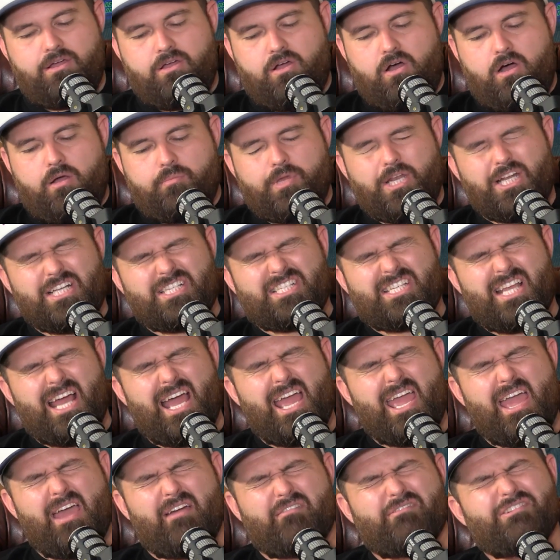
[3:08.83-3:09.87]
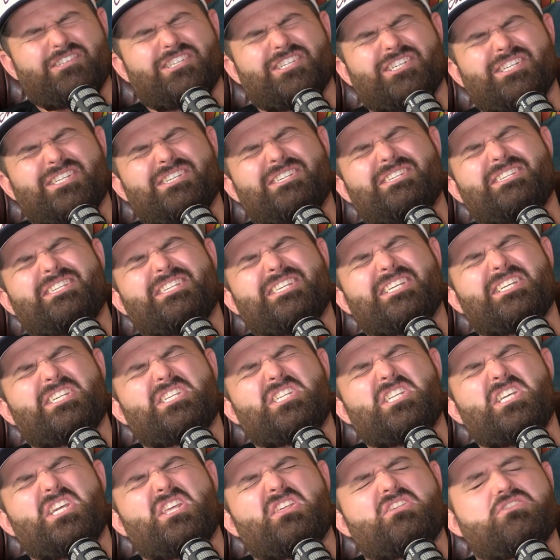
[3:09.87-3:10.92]
I'm going to say averages
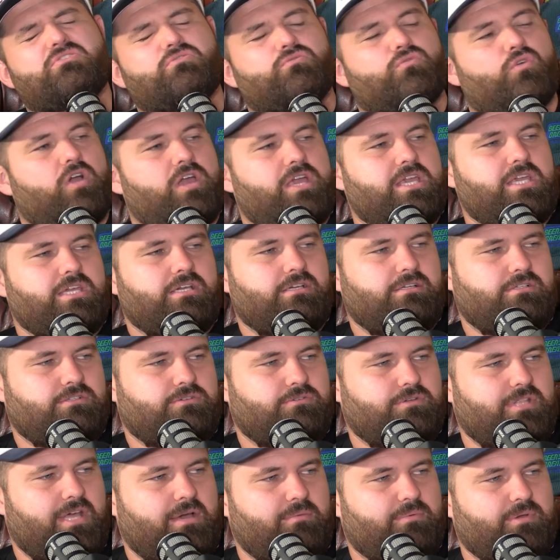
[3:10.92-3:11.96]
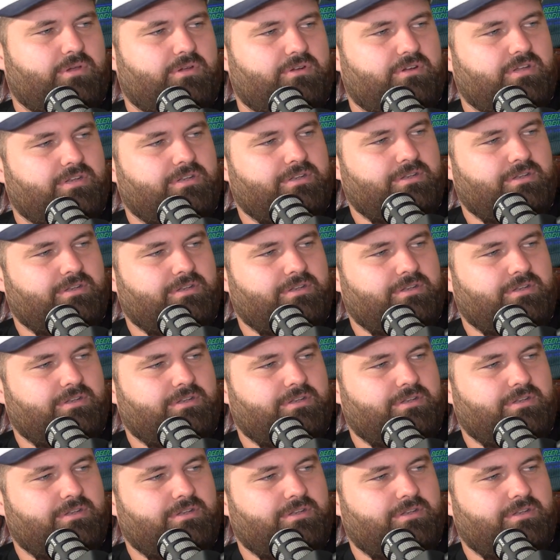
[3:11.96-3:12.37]
63 during that period.